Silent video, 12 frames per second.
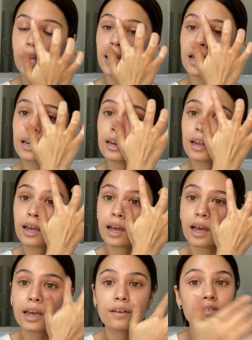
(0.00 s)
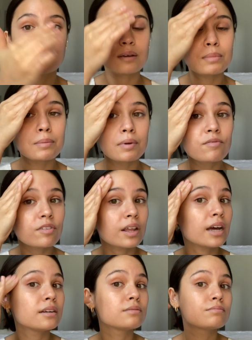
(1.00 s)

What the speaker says: And I have to thank my mom for that.